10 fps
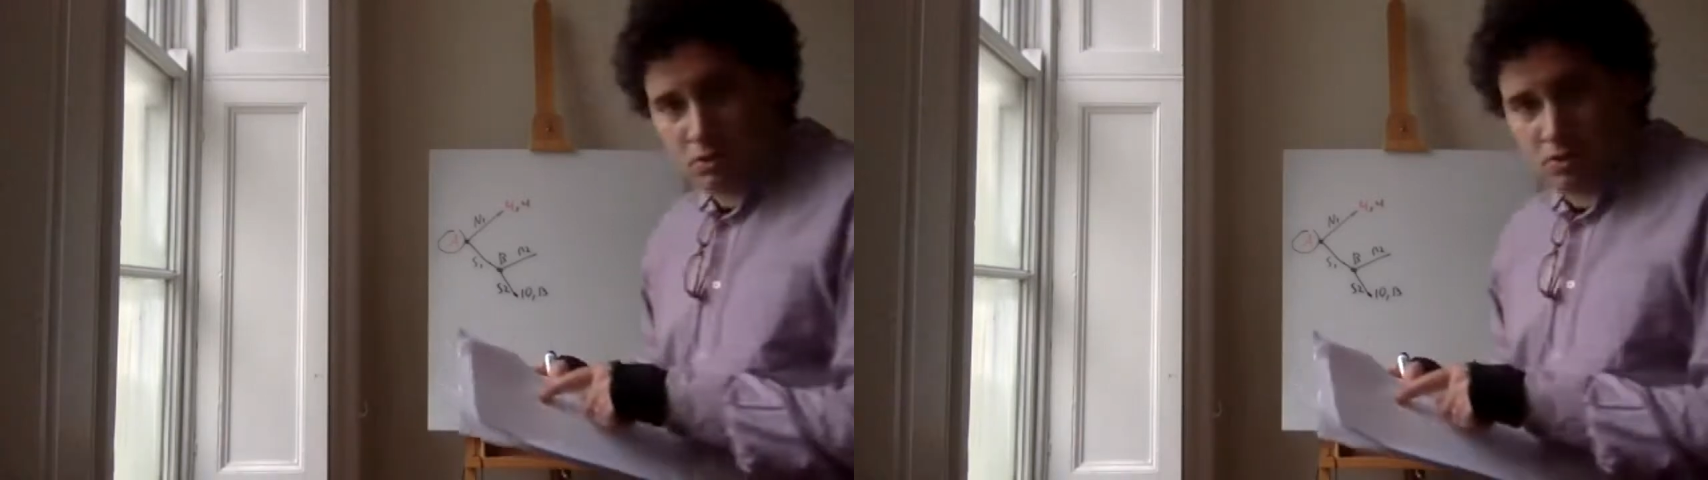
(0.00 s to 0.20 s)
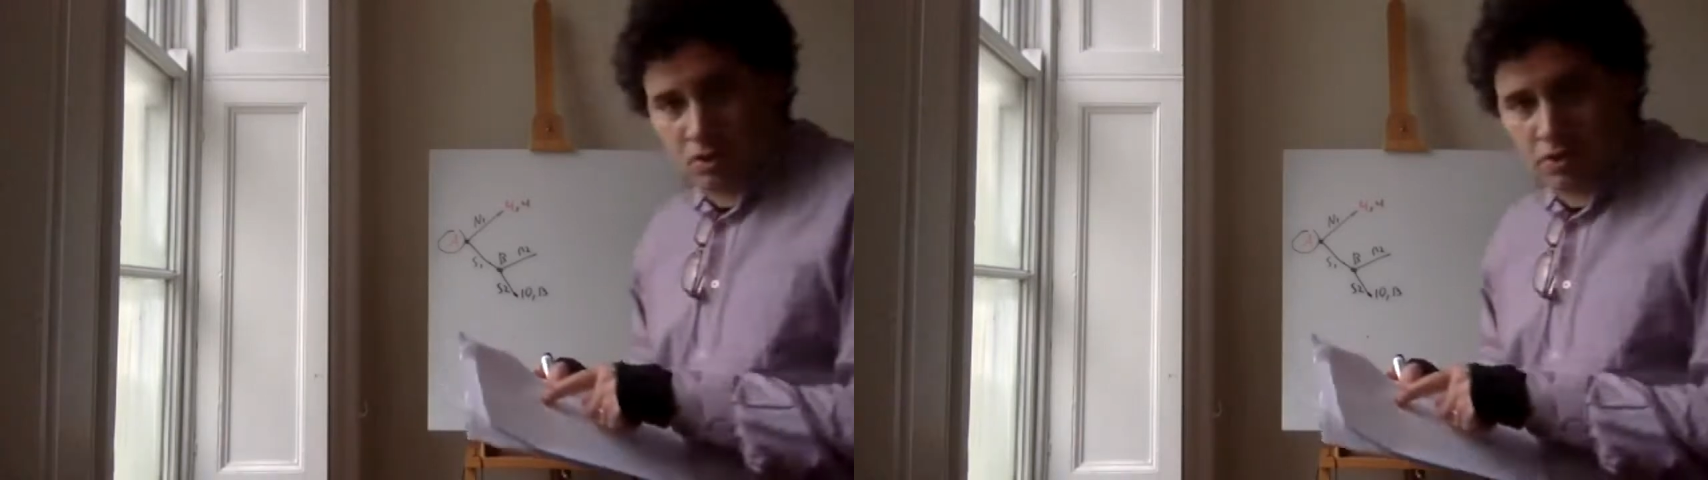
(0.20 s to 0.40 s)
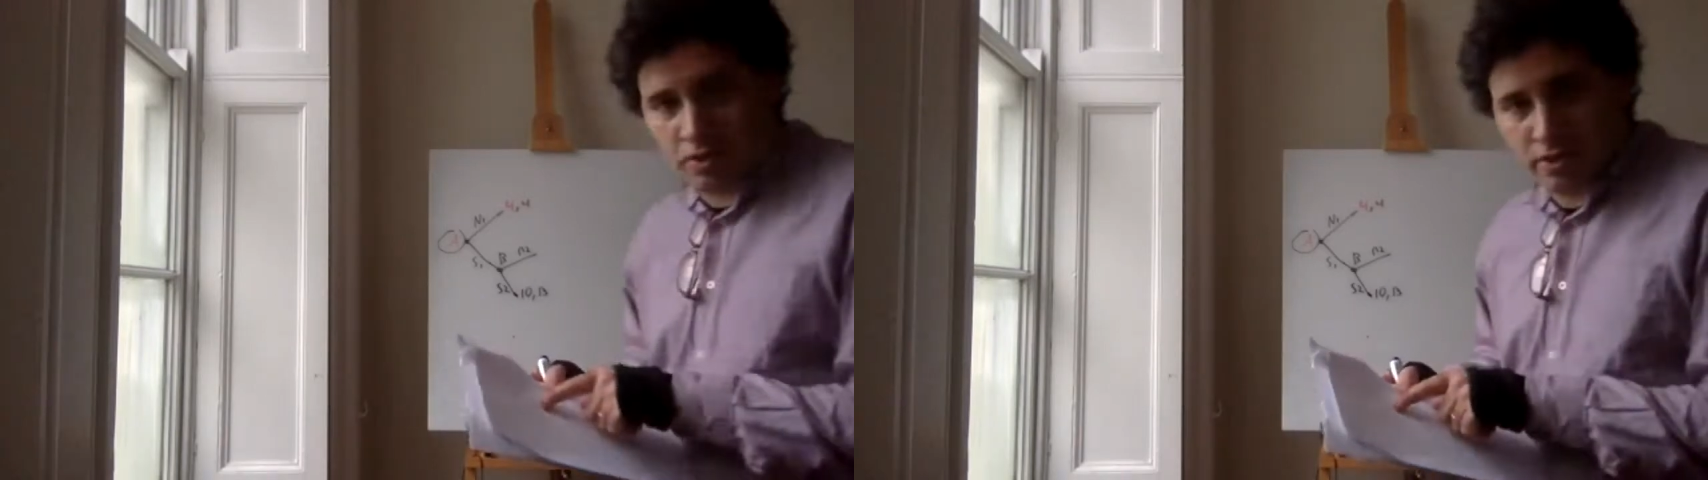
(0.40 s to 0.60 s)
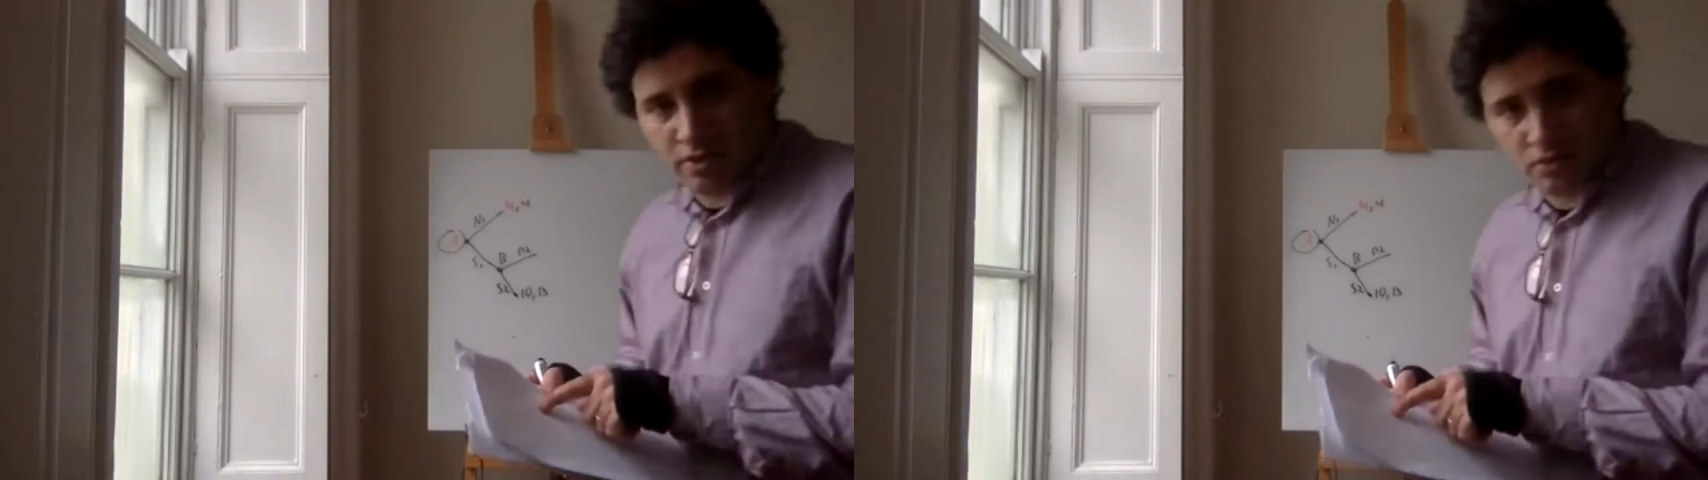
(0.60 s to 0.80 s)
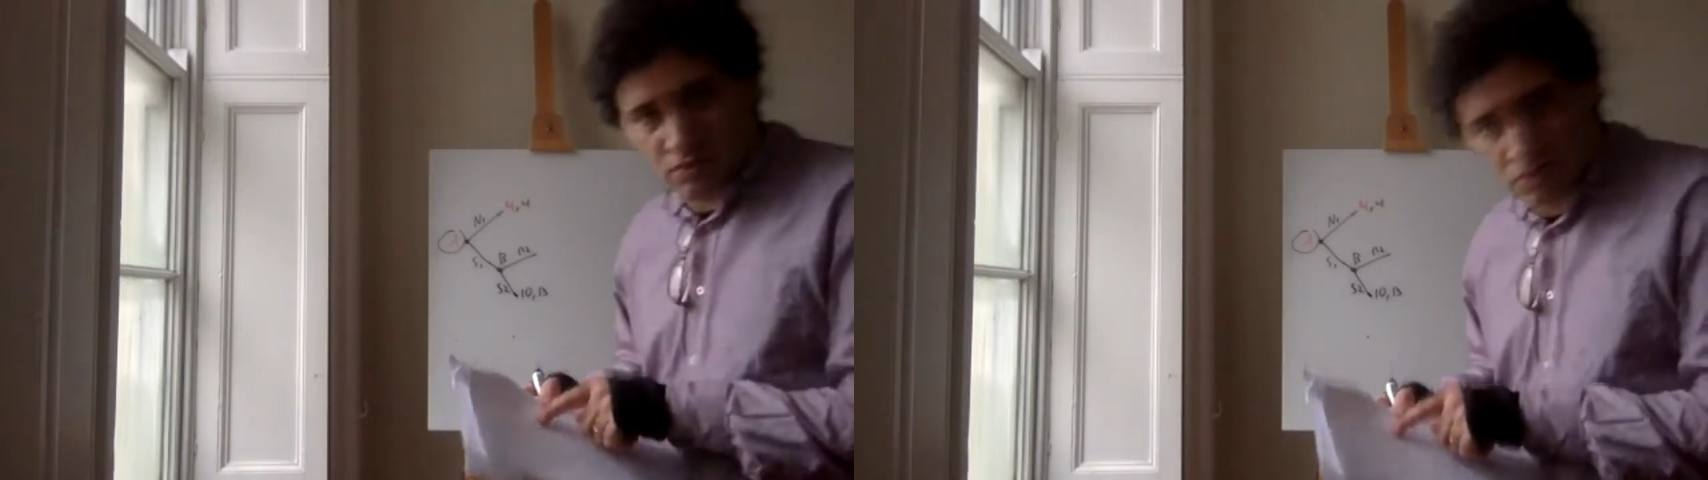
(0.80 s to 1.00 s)
Sorry,
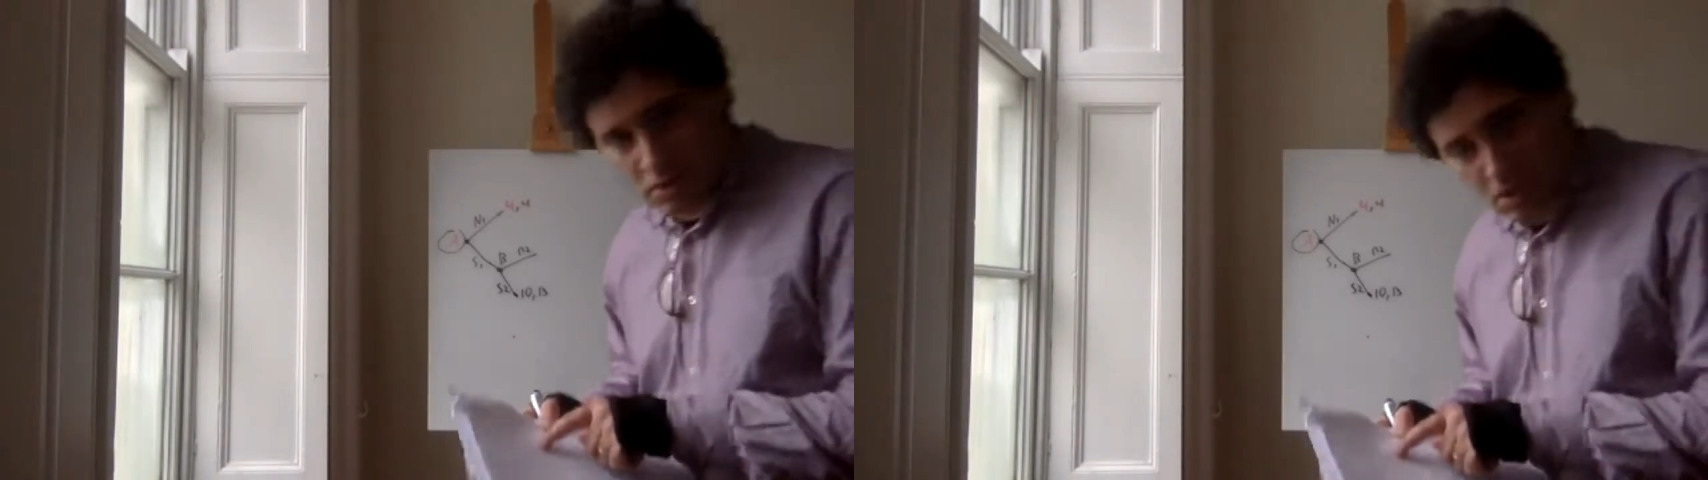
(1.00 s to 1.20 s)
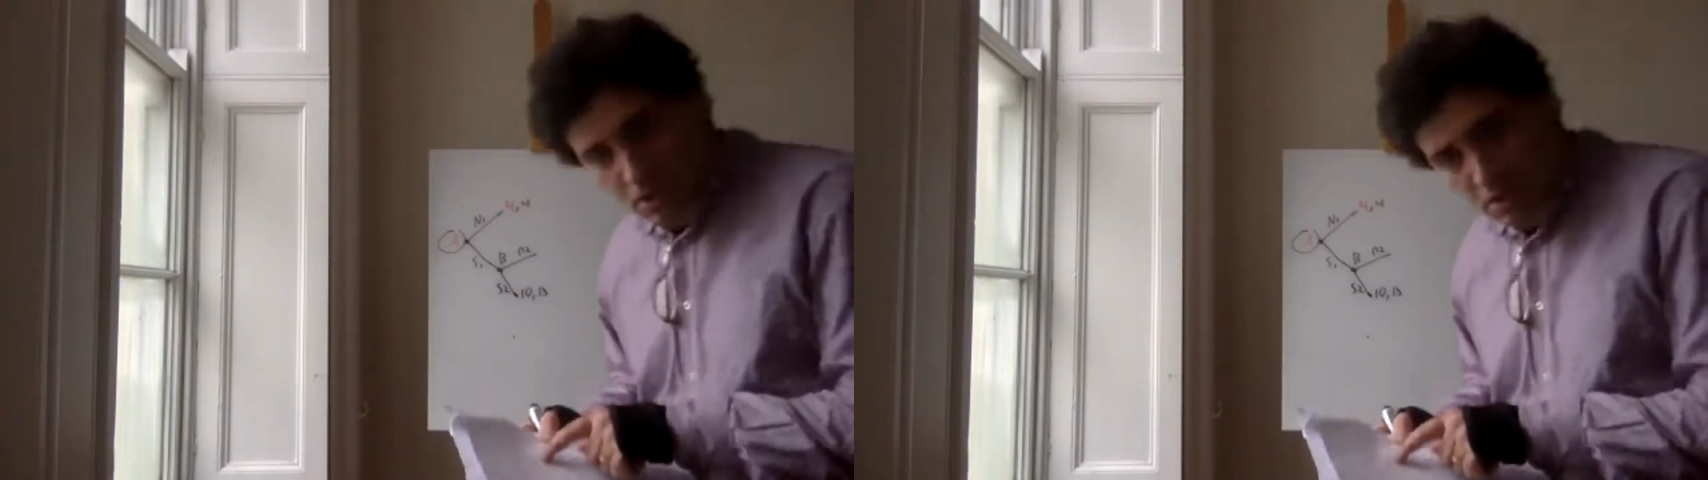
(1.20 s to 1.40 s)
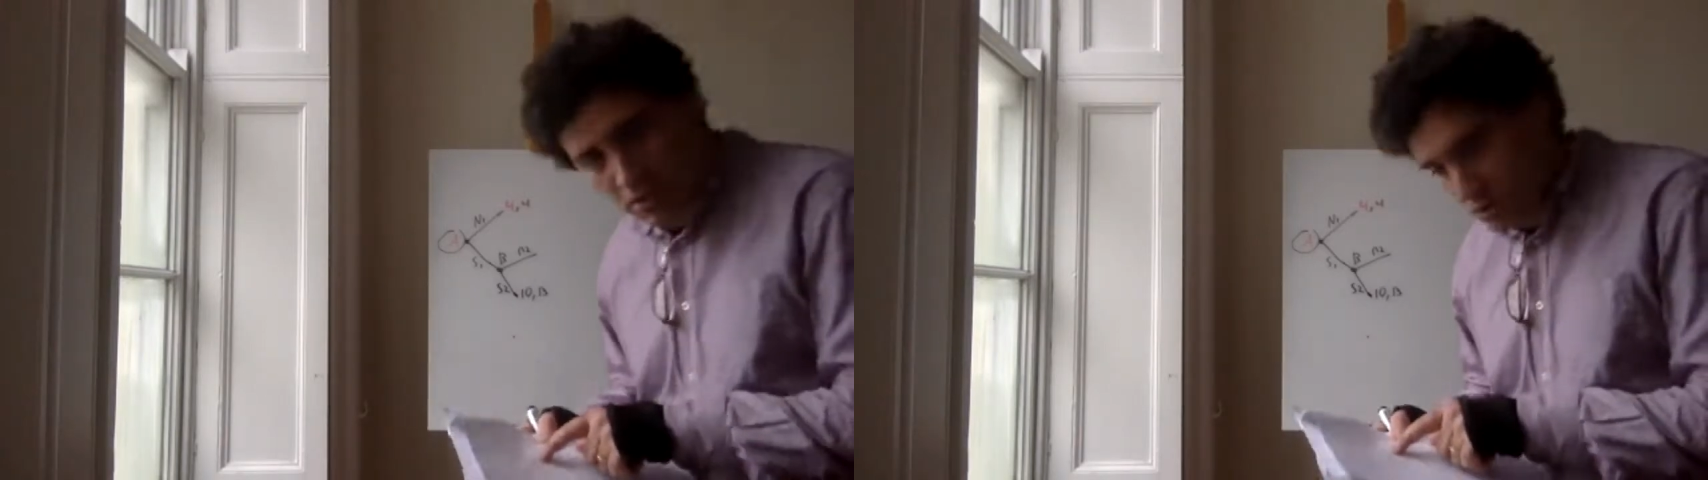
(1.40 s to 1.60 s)
that was a